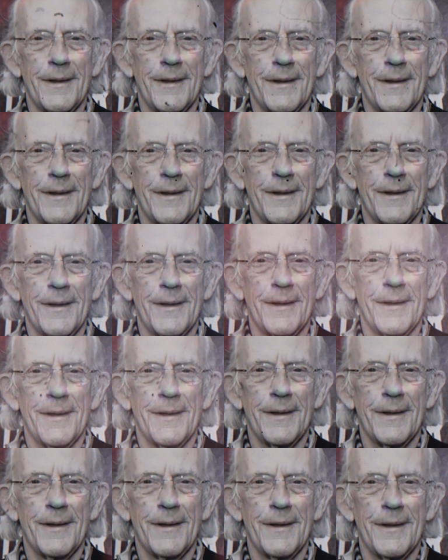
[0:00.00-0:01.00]
The film was
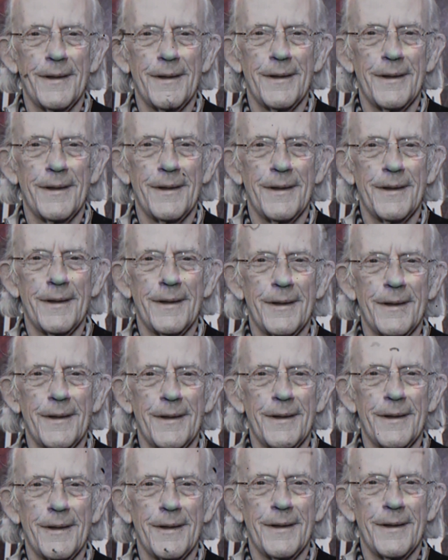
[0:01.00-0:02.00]
also digitally
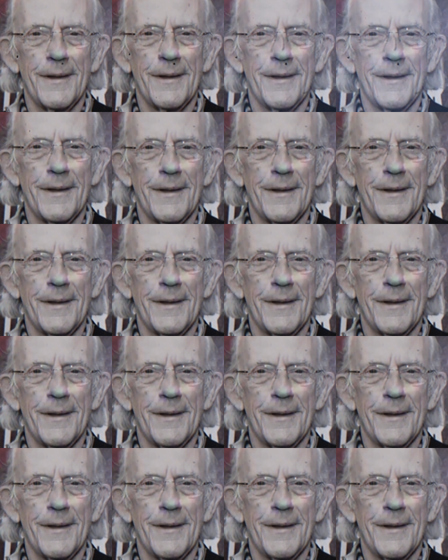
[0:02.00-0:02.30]
restored for the